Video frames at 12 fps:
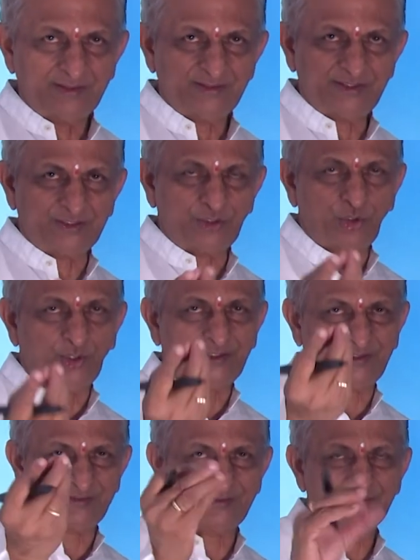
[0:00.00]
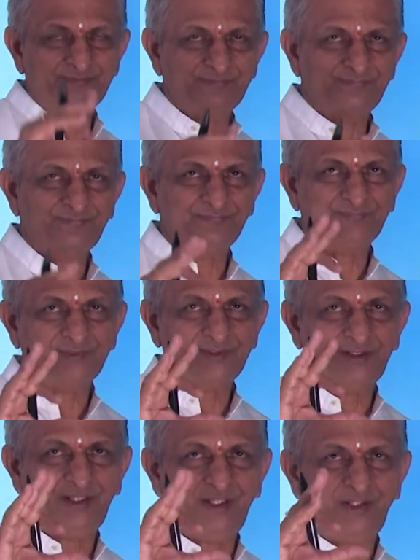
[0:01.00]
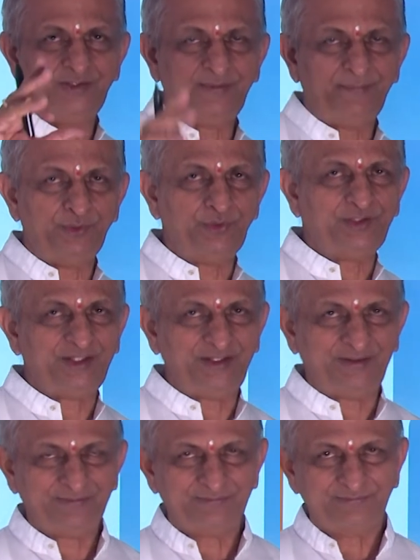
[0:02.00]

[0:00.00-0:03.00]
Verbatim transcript: this lotus is the beauty